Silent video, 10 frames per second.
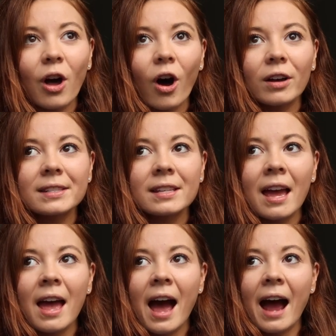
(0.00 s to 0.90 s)
loss
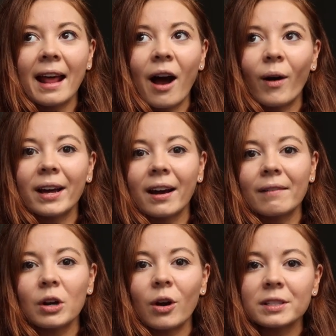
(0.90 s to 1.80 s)
and how I
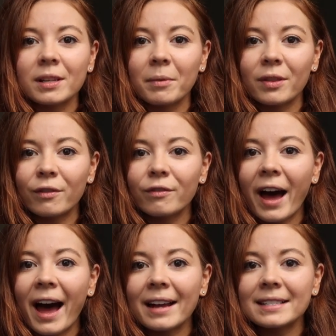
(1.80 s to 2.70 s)
kind of lost some of the
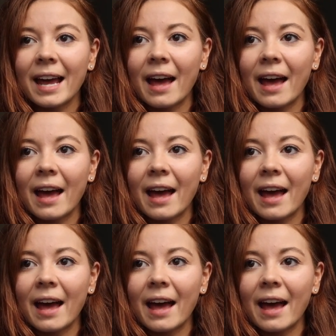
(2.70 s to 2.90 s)
fat,